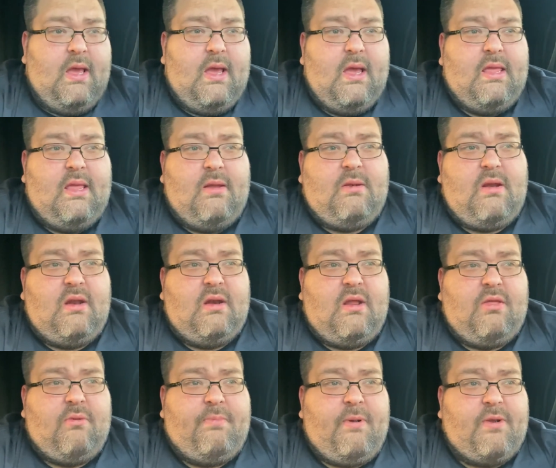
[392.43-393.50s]
and then
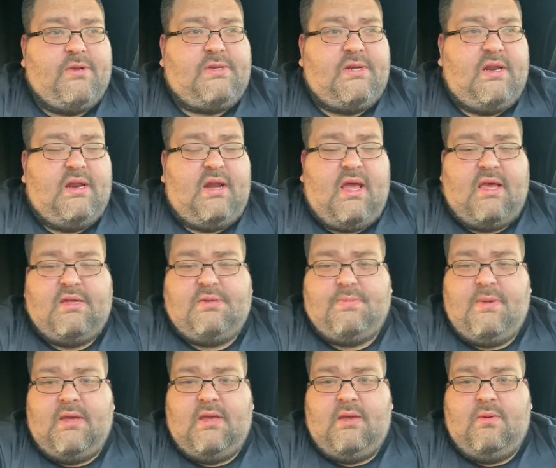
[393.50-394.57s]
another person had asked
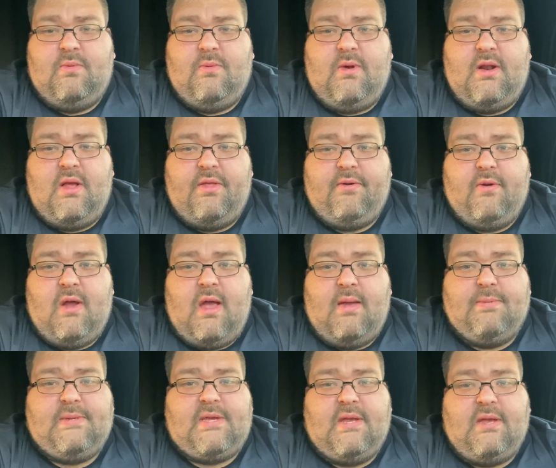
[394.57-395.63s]
me what other
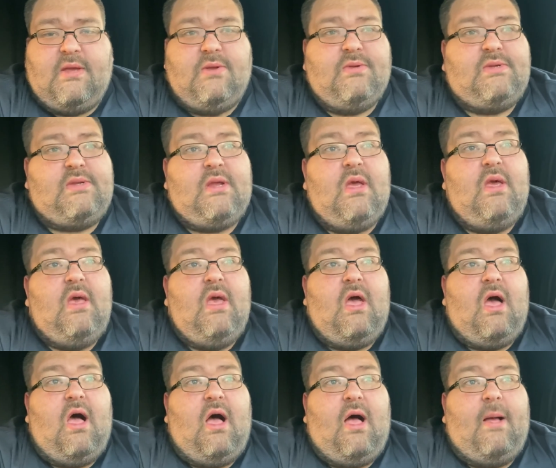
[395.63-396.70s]
apps I use.
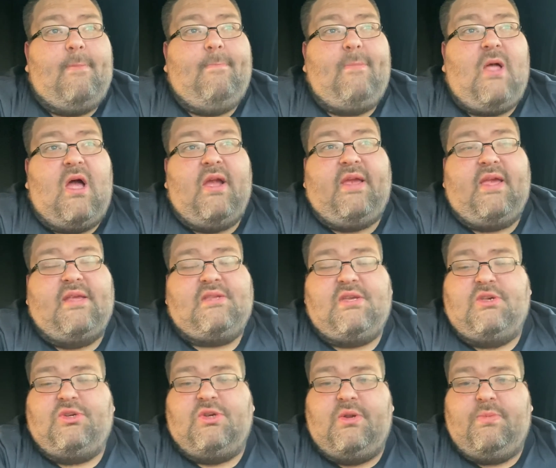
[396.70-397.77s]
Um, I guess
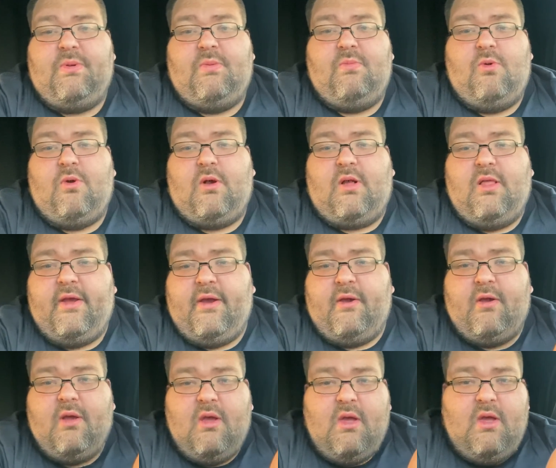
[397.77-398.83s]
I should have been more
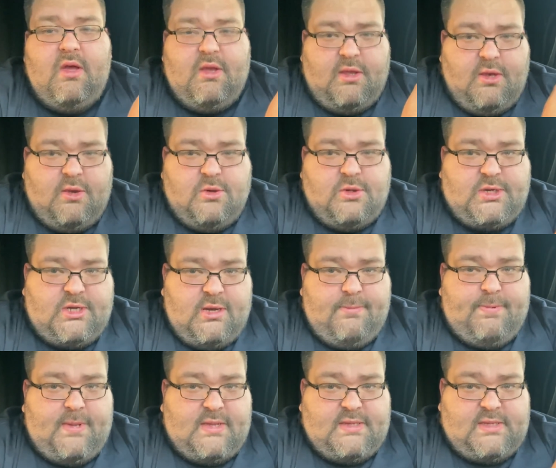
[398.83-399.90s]
clear.
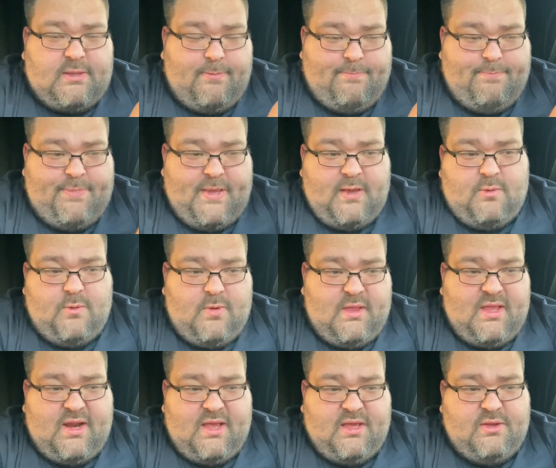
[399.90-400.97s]
UShip is the big
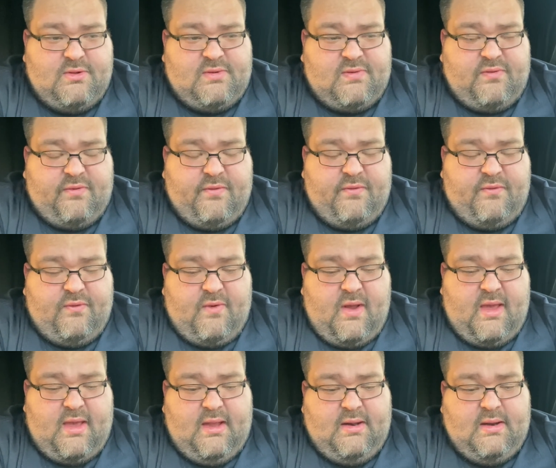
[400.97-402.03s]
one that I use for
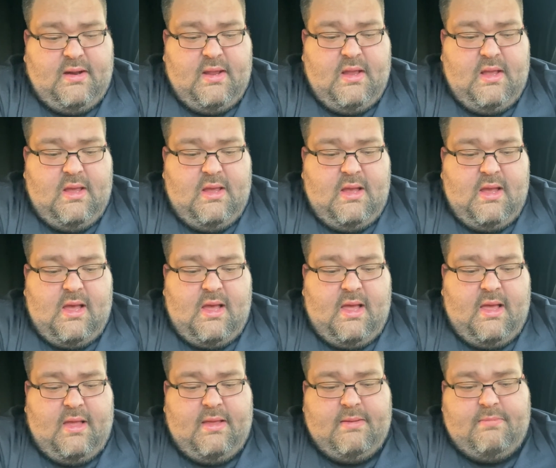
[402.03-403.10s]
freight.
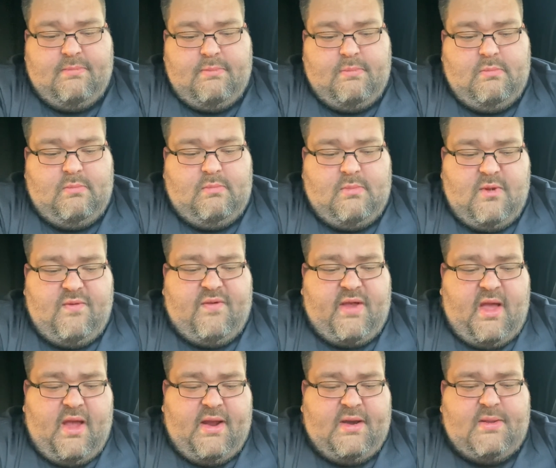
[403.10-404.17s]
Uh,
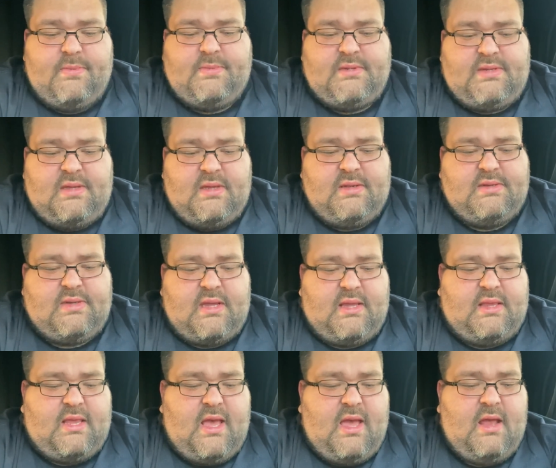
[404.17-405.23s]
moving items, things
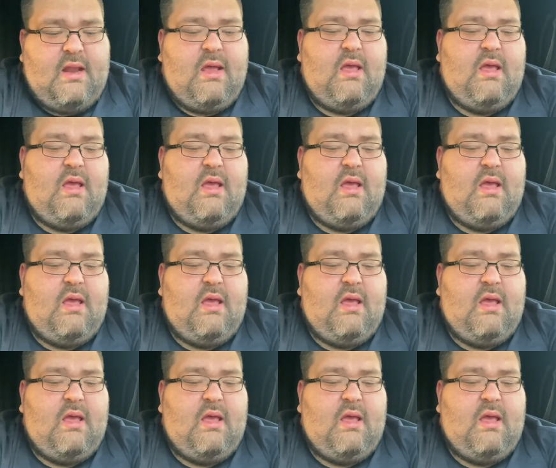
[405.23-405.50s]
like that.